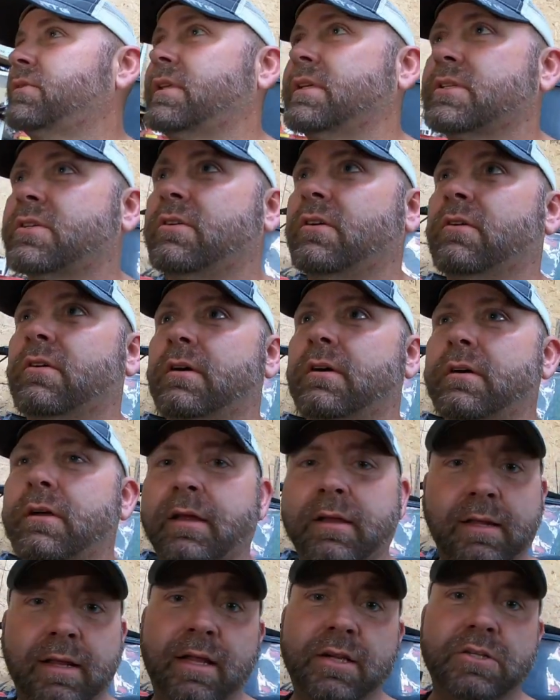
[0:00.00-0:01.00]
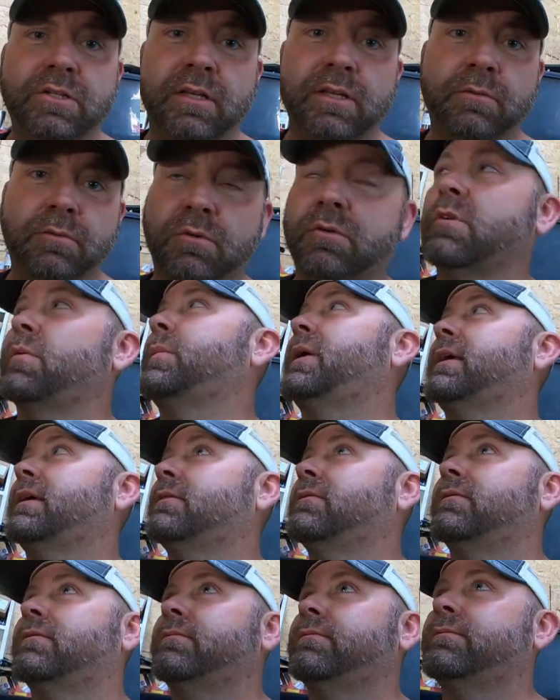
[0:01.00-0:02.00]
for this car, and actually we're gonna make
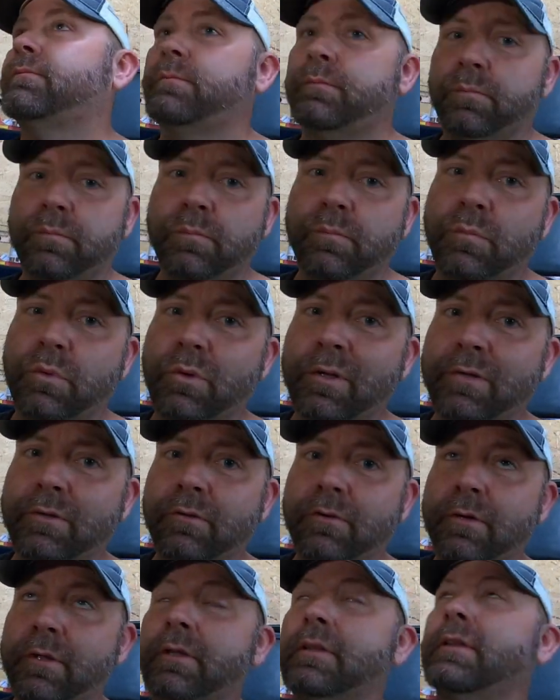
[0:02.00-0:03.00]
it pretty darn